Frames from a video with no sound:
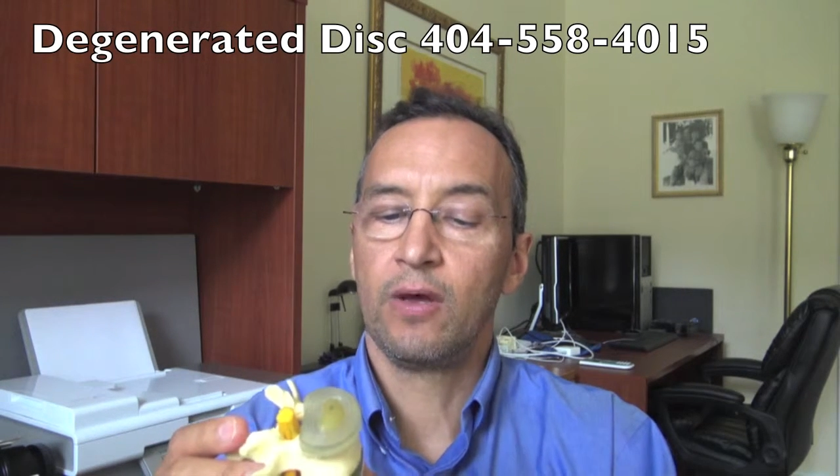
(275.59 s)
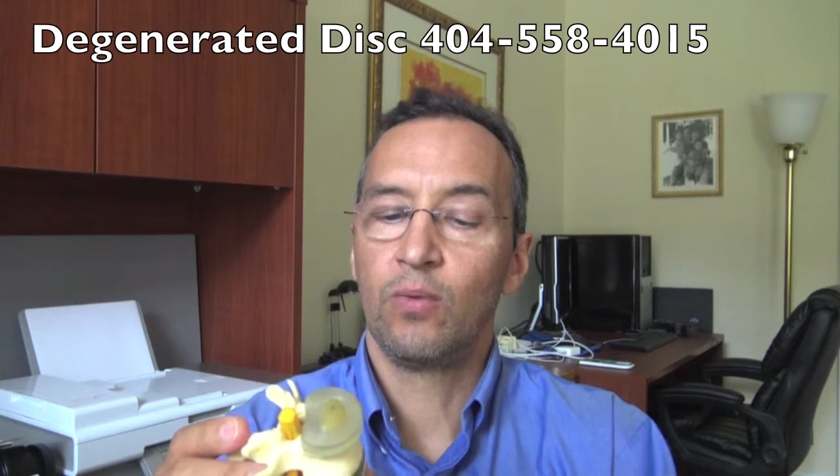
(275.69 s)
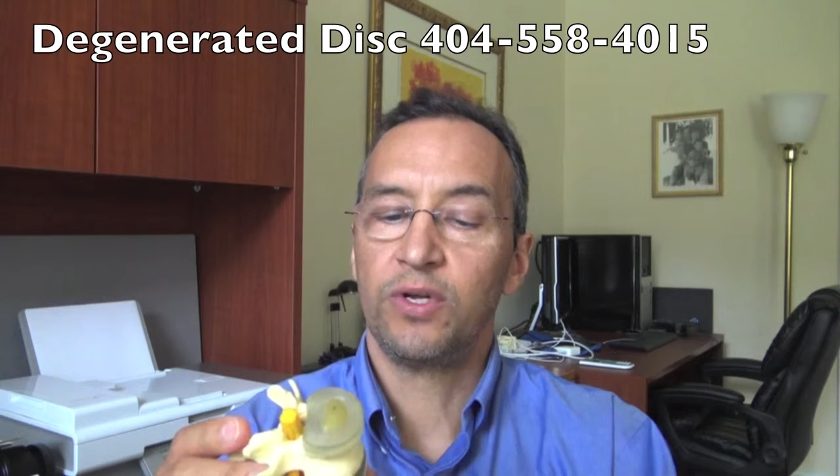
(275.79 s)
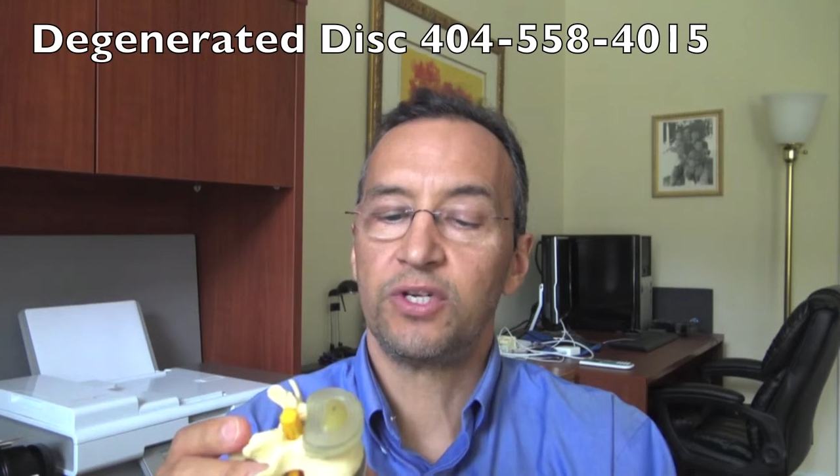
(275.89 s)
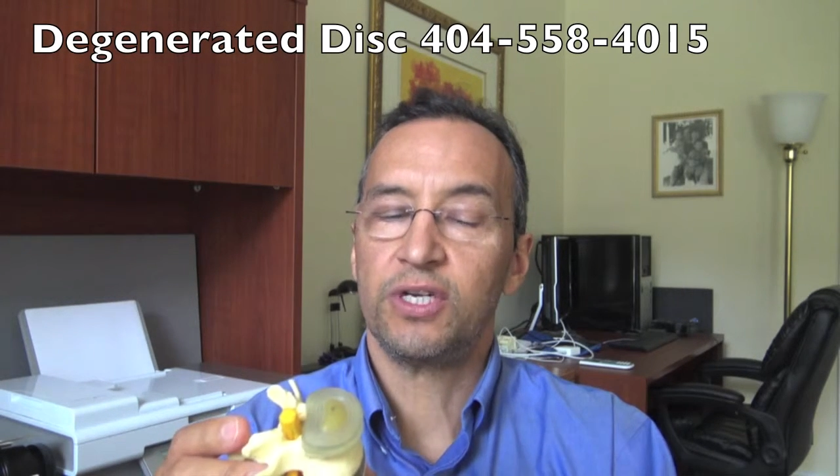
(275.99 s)

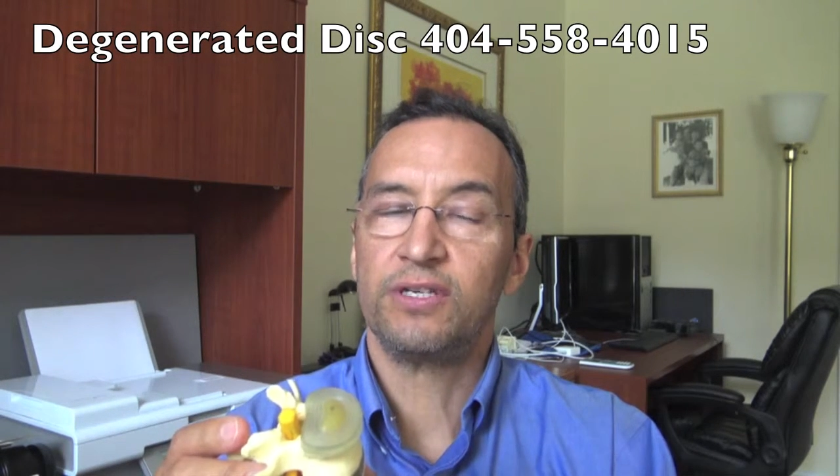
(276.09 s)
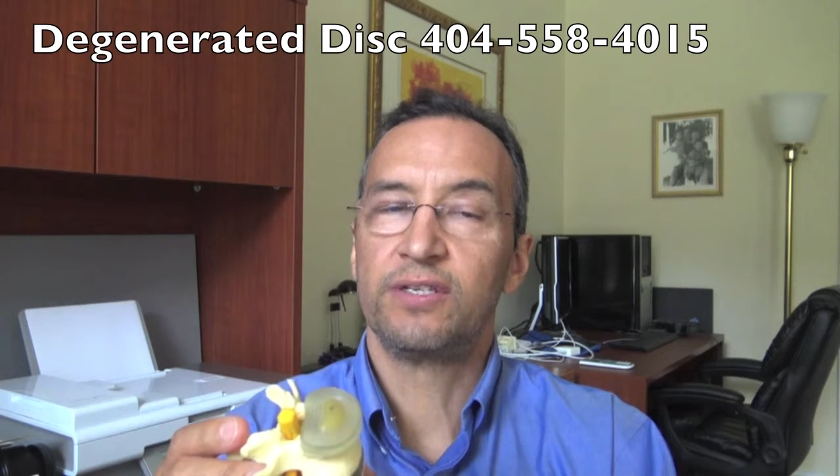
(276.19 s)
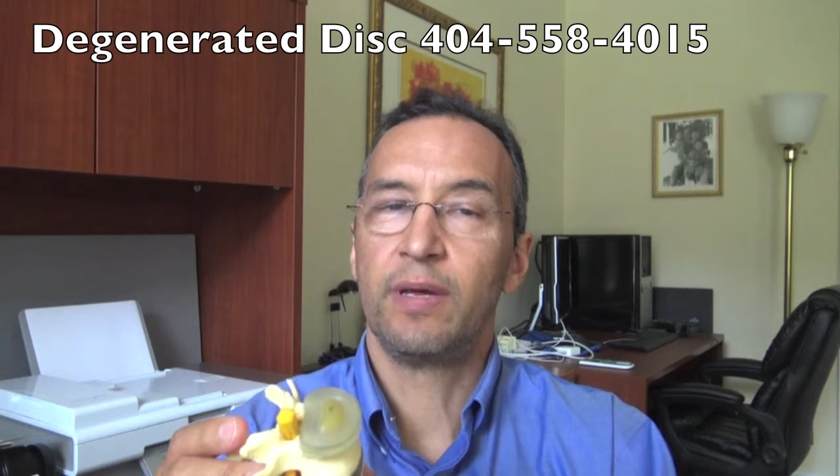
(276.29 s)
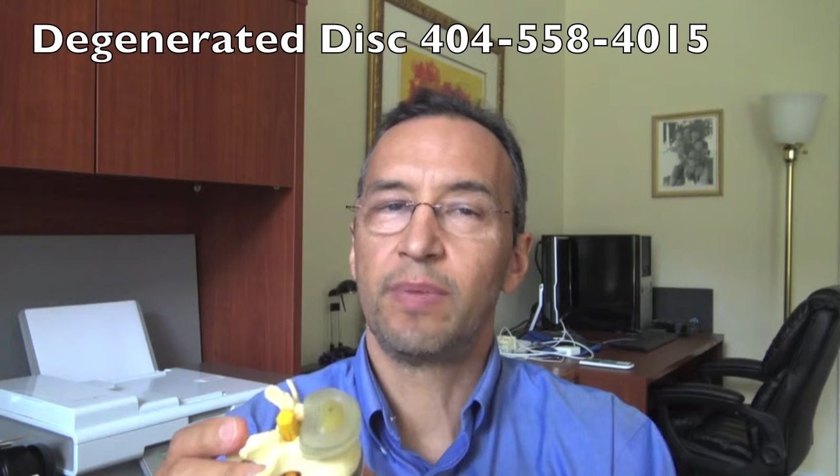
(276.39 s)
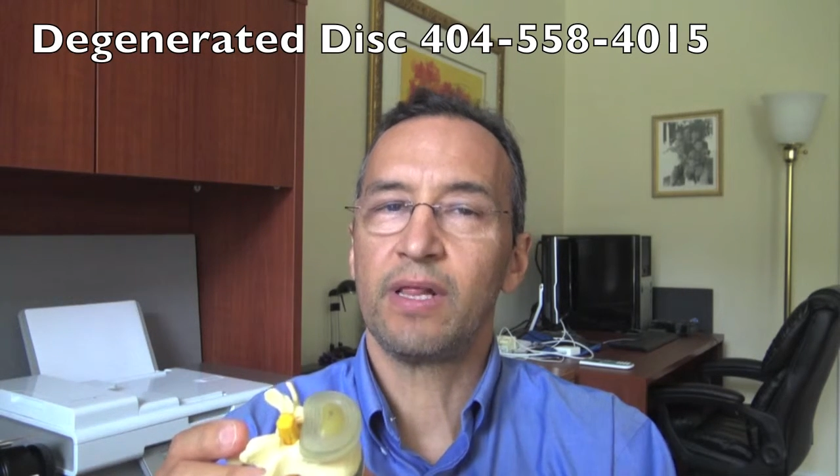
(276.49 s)
which is
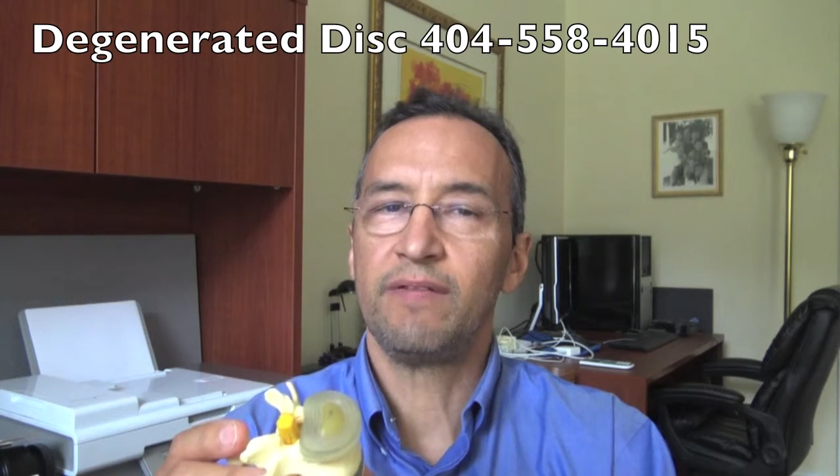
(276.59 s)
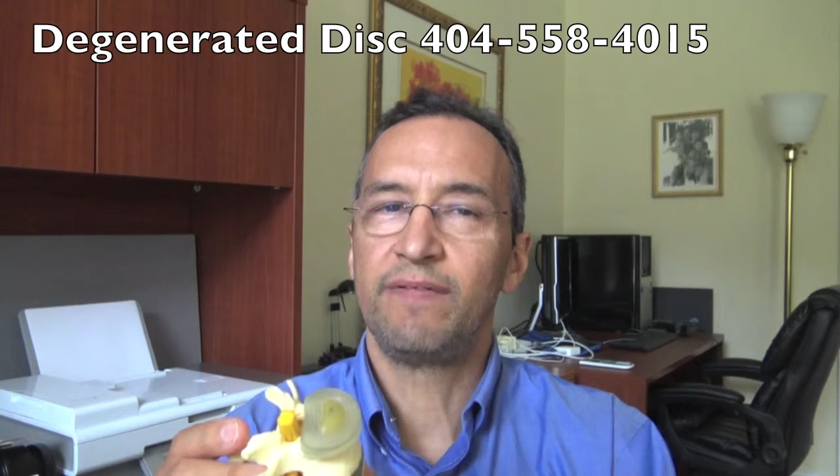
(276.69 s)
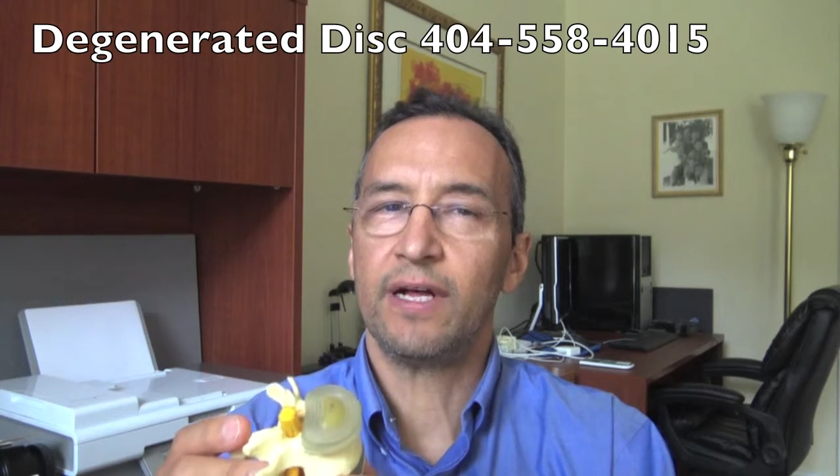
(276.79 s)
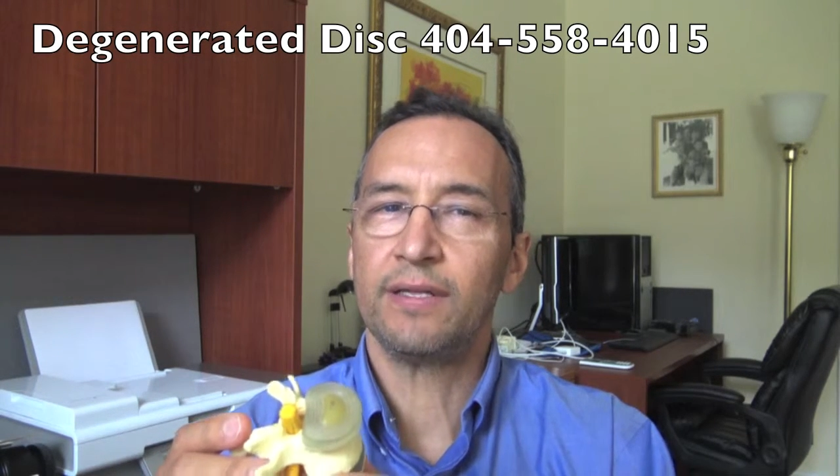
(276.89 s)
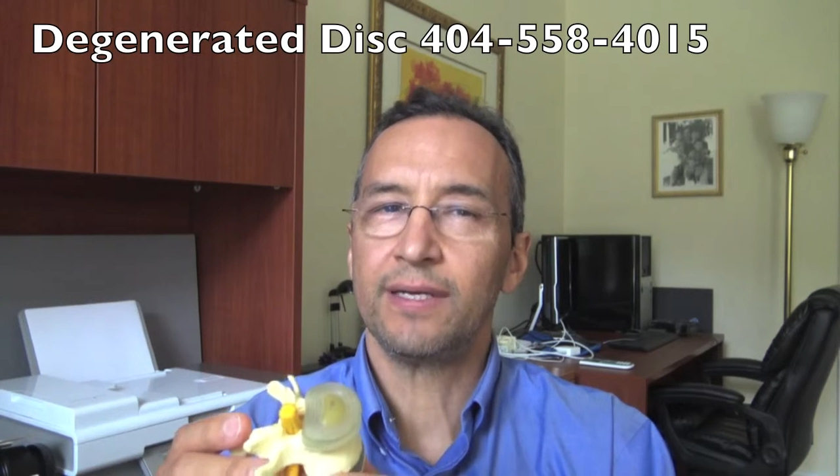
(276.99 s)
typically
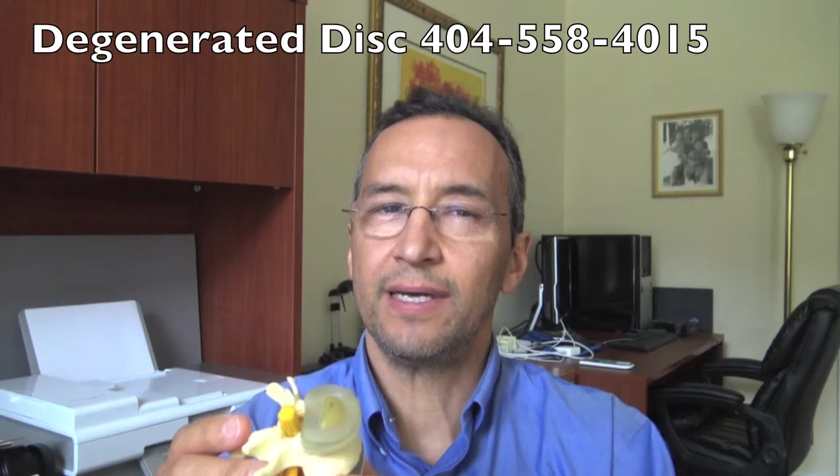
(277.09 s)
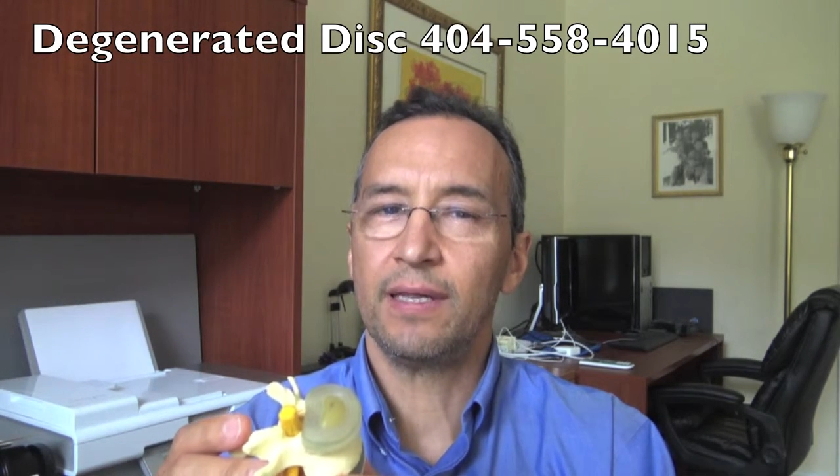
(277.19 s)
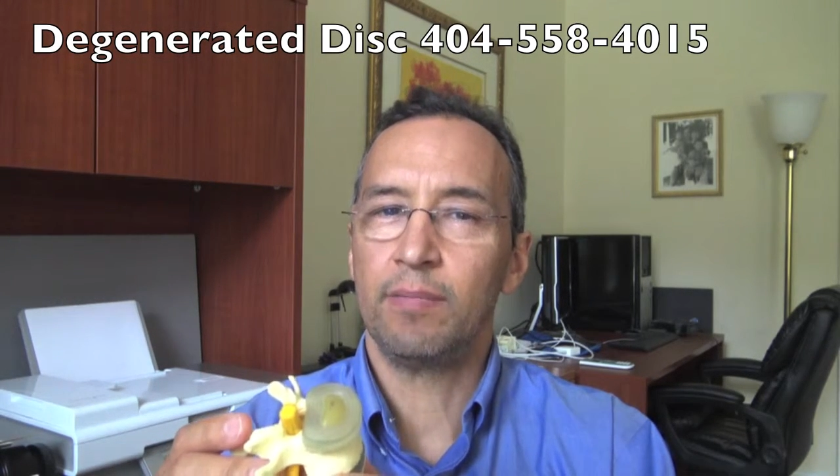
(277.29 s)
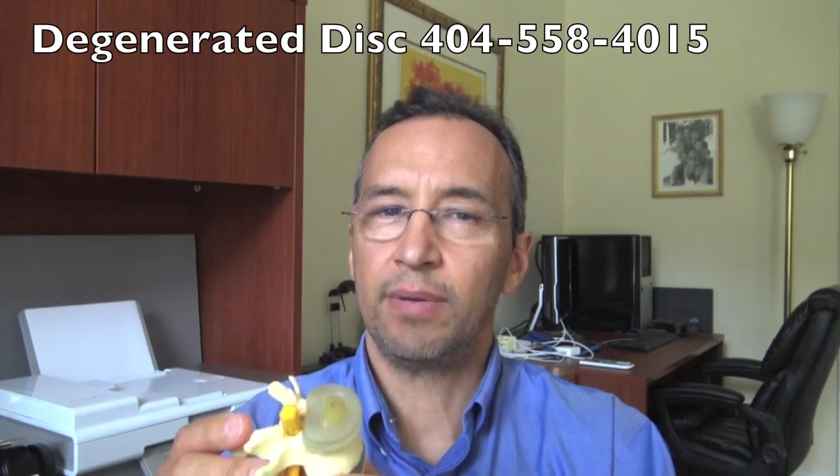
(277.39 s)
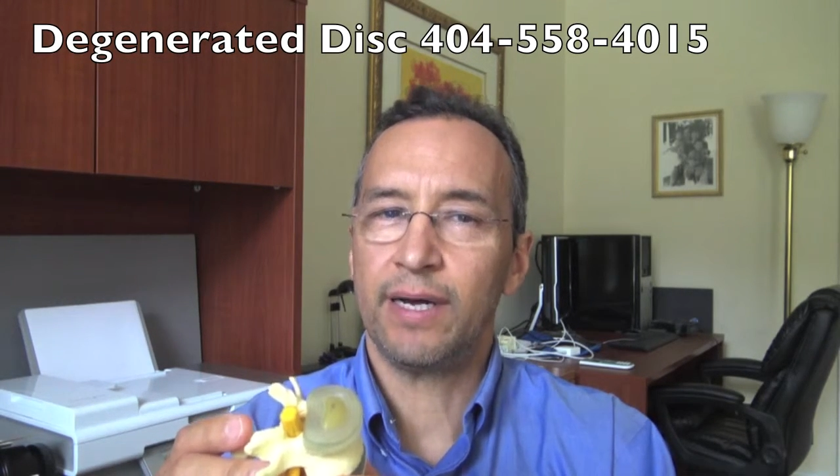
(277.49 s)
felt in
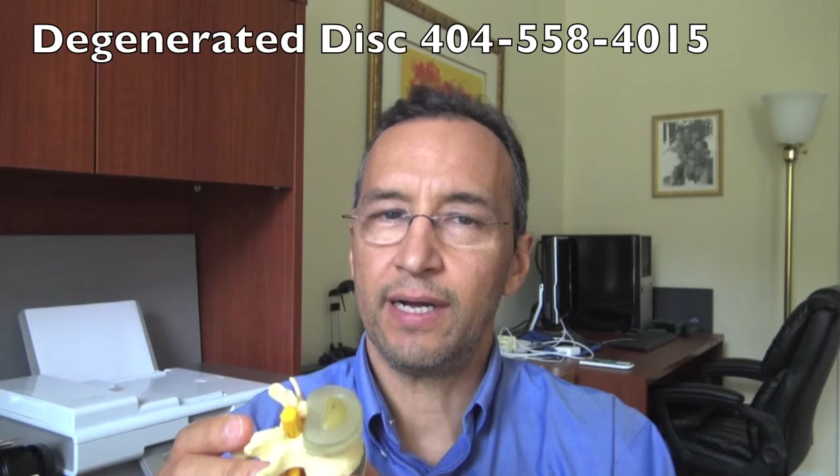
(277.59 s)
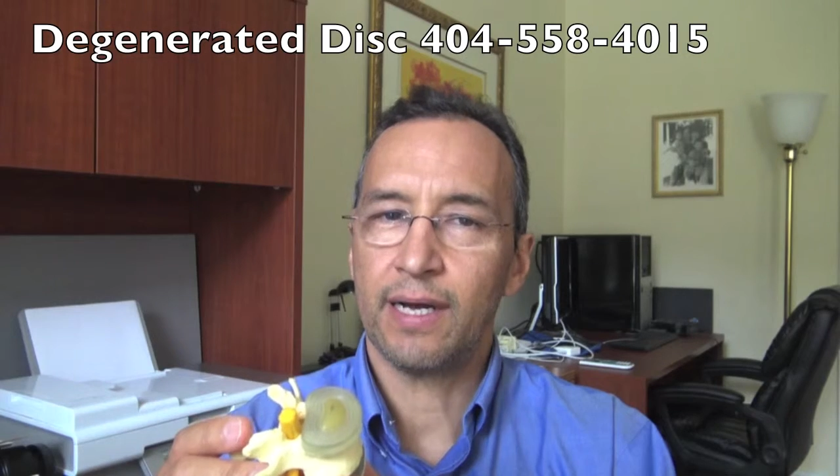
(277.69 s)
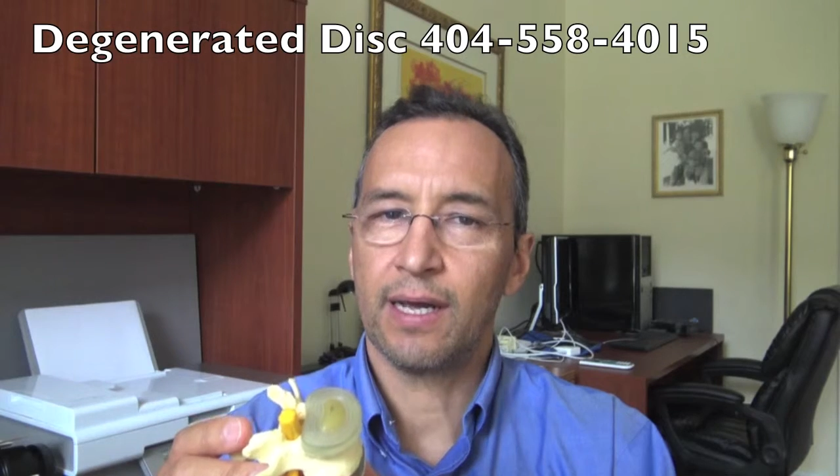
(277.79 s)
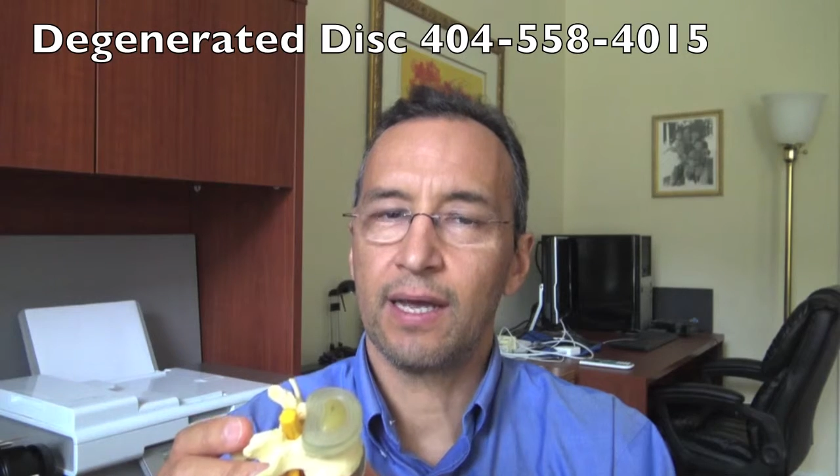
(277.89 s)
the buttock,